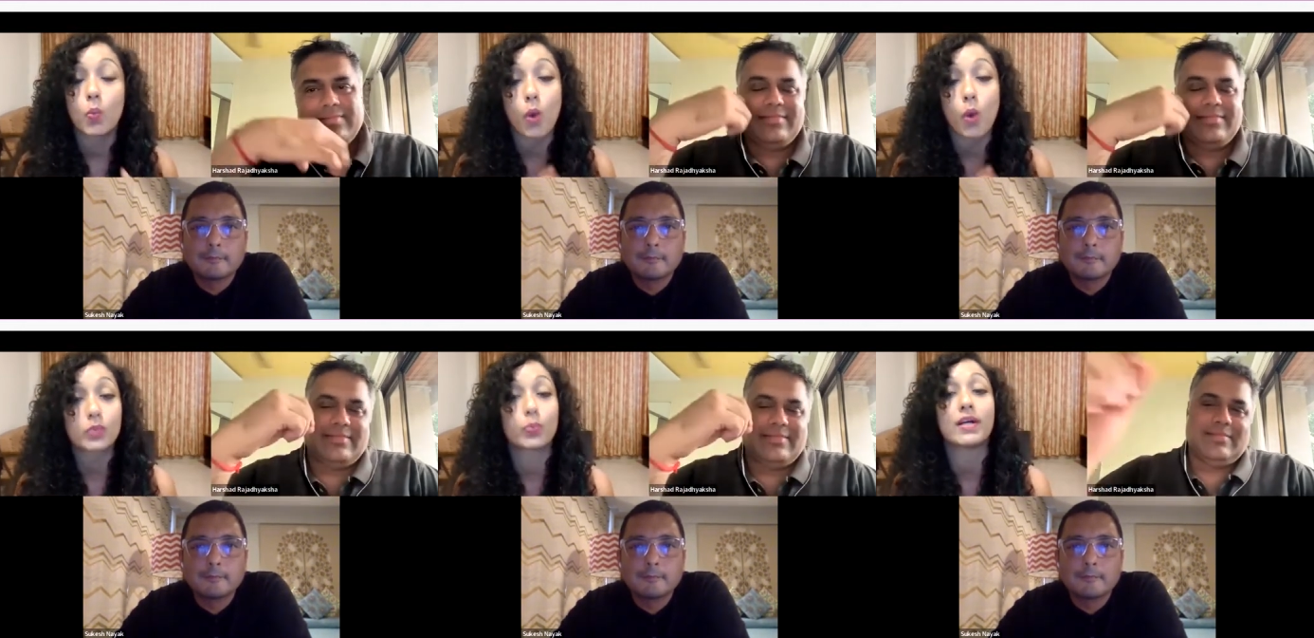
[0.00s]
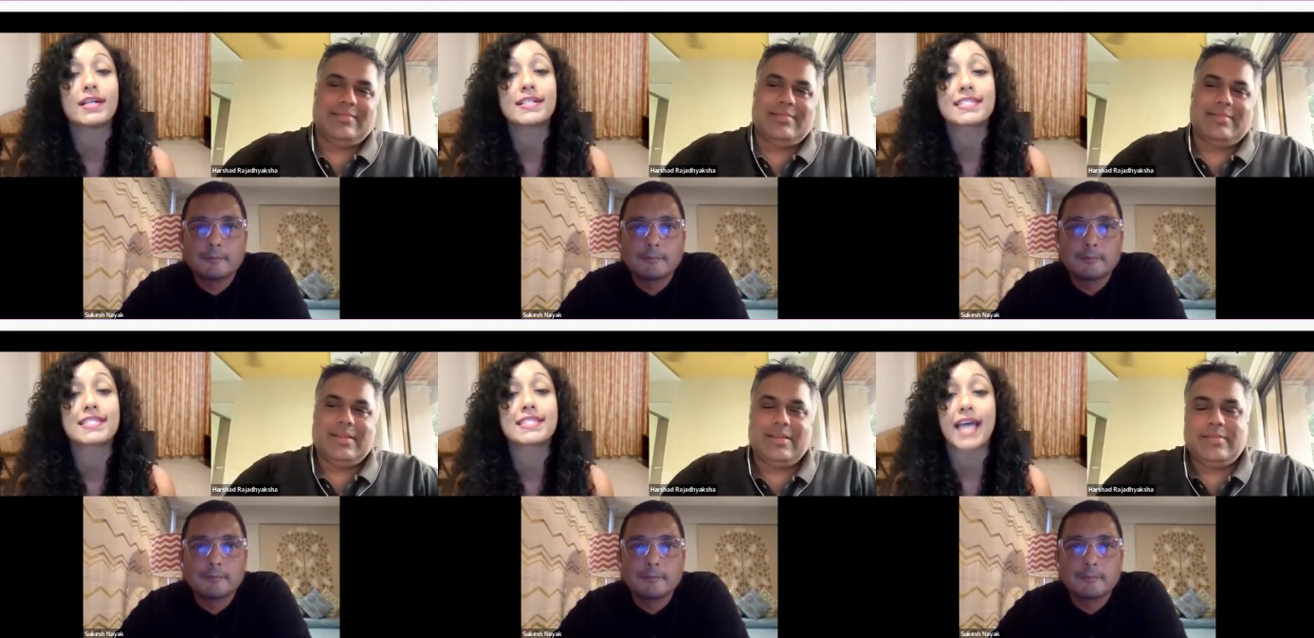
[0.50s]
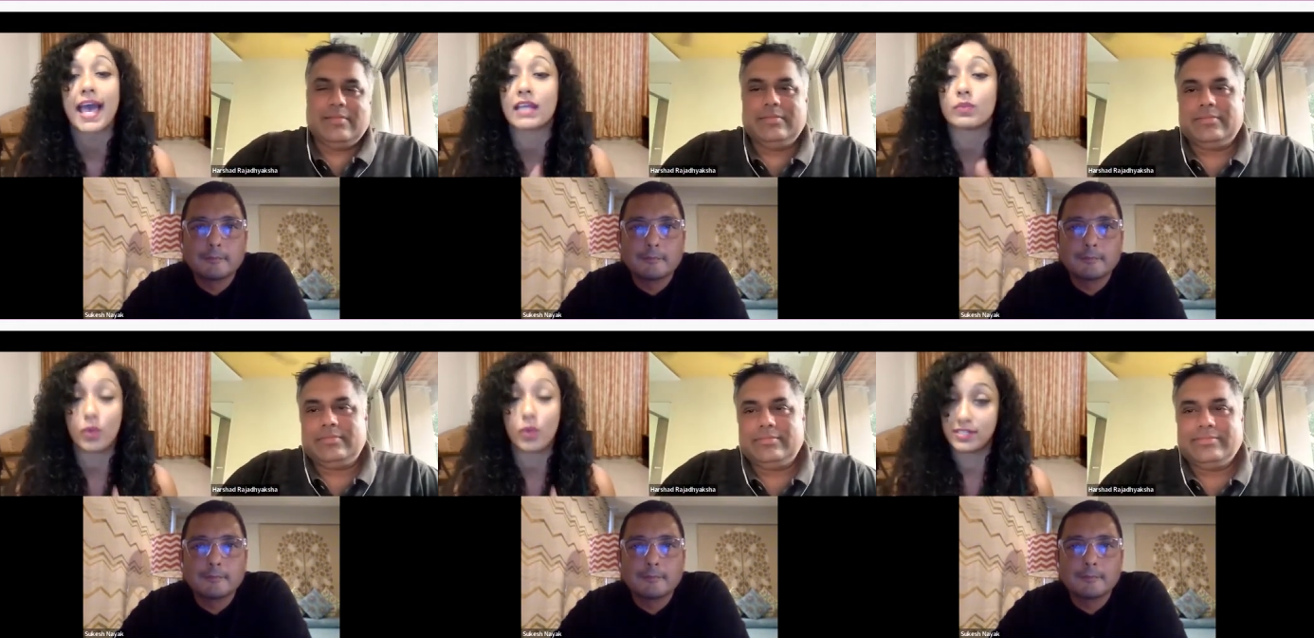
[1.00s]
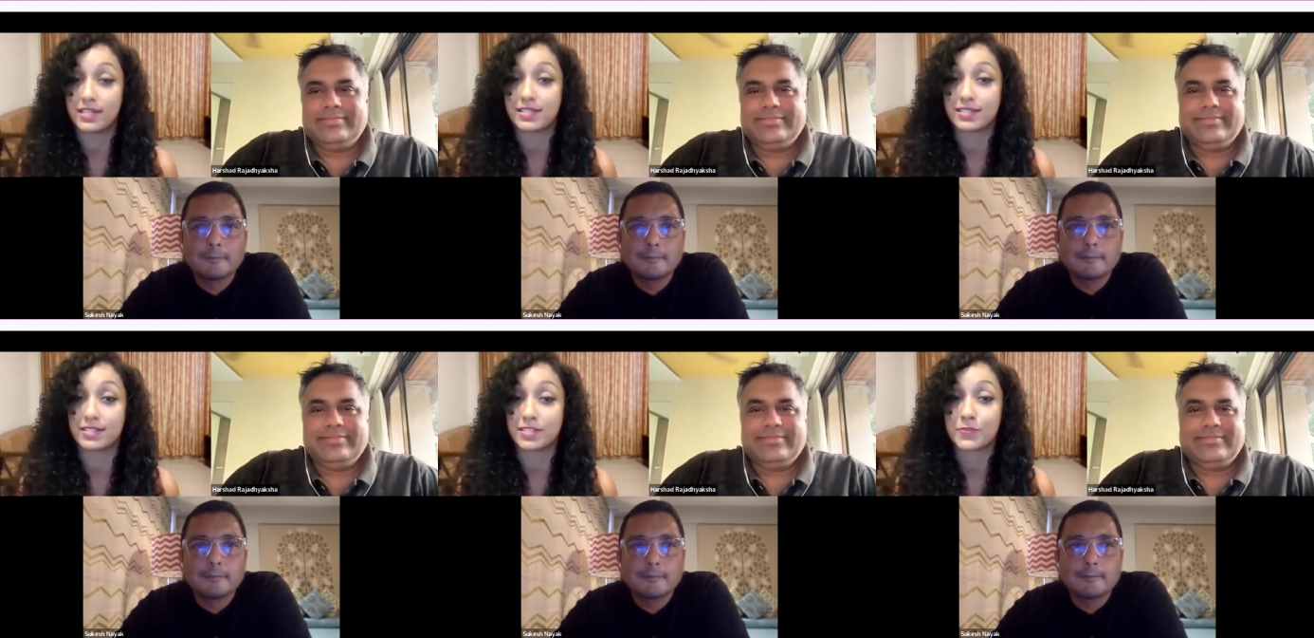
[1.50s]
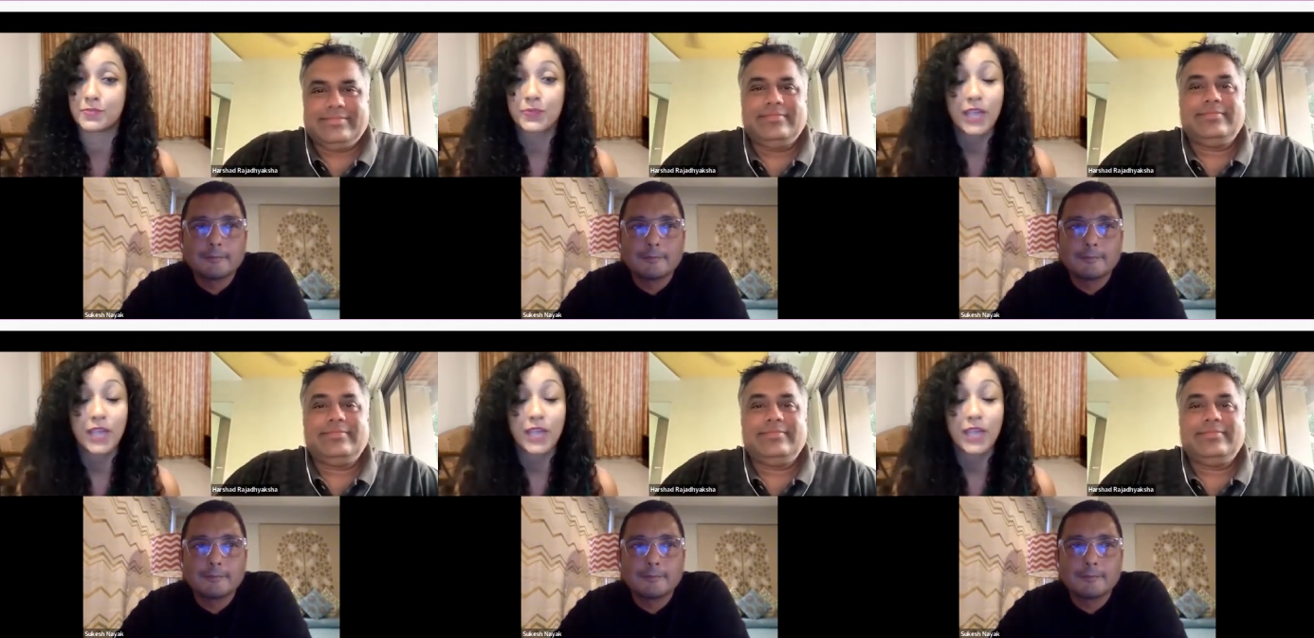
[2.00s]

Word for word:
Speaker 1: what works and what doesn't.